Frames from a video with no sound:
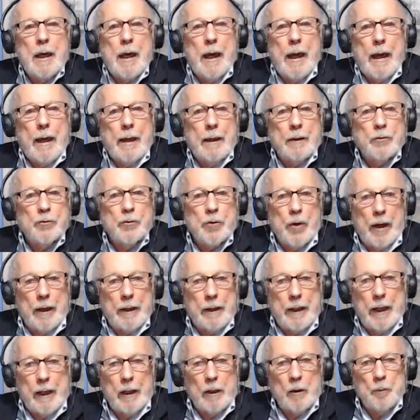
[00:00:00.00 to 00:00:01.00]
and
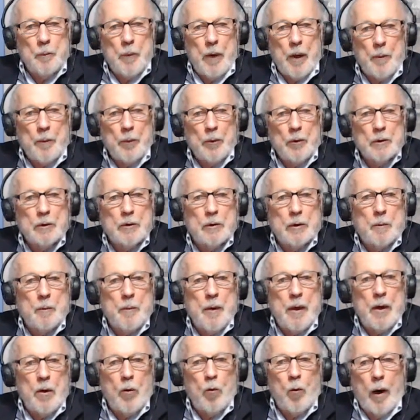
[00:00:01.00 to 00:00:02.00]
trying to help people to
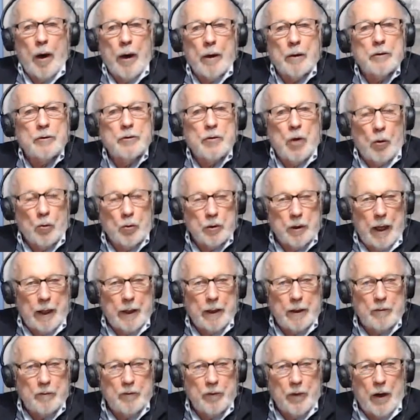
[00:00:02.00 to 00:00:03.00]
be aware. Don't
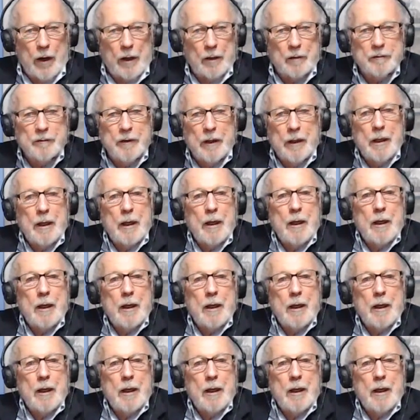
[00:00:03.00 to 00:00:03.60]
get involved.